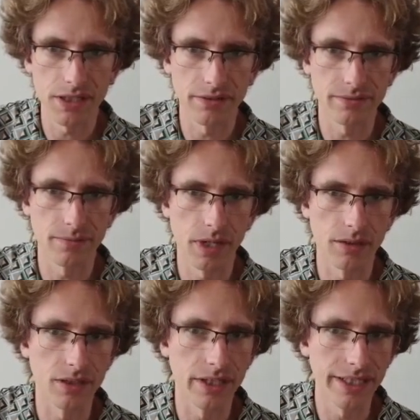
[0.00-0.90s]
of
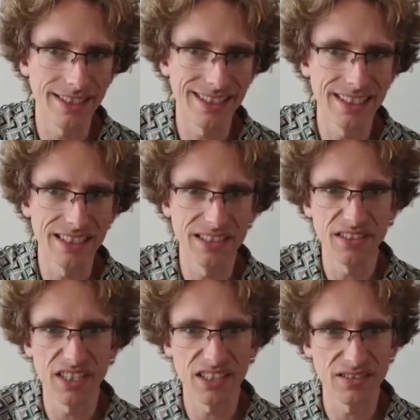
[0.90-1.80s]
about 90 to
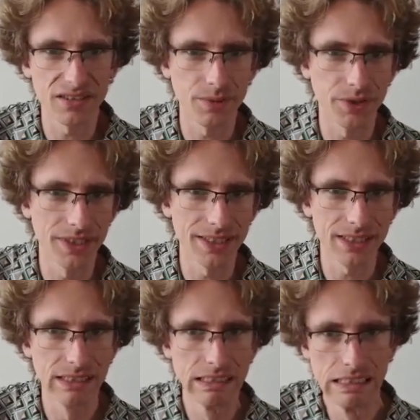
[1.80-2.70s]
100 points.
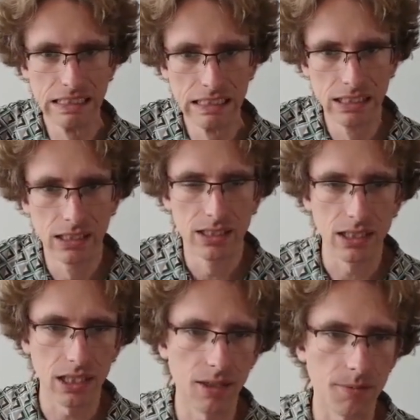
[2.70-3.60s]

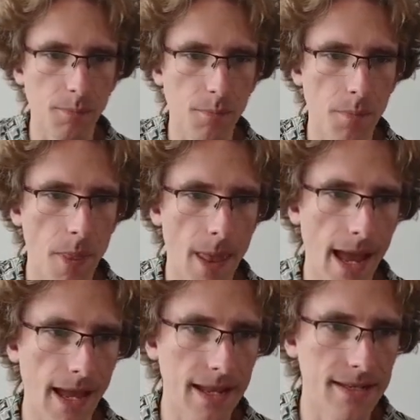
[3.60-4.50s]

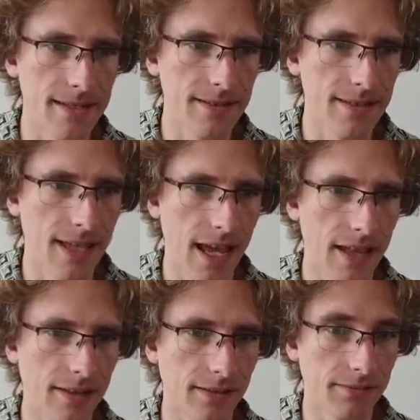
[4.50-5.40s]
And
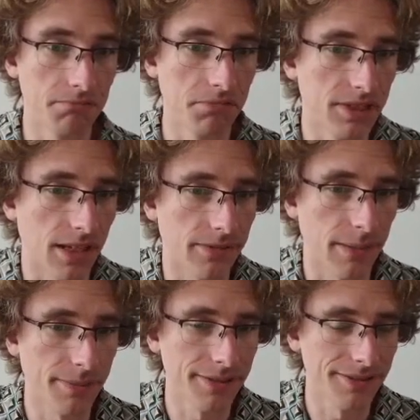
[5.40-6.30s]
then stuff
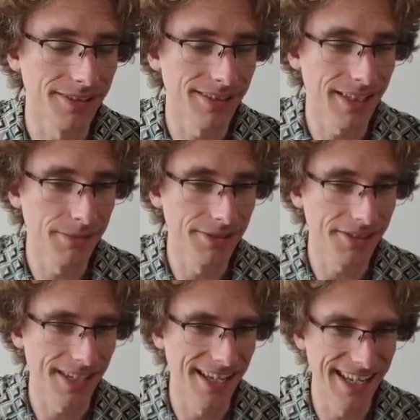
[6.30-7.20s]
happens on the
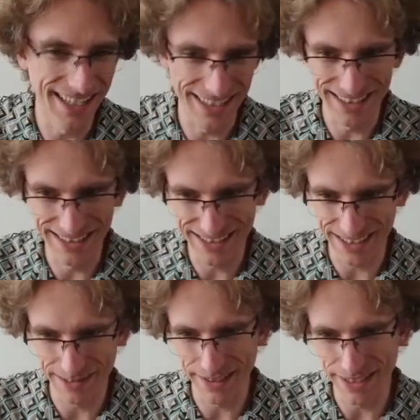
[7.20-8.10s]
tables and it's
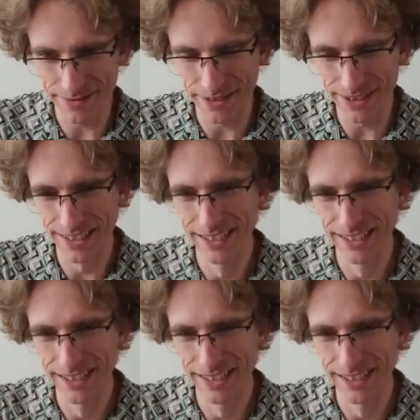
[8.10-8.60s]
going to be different.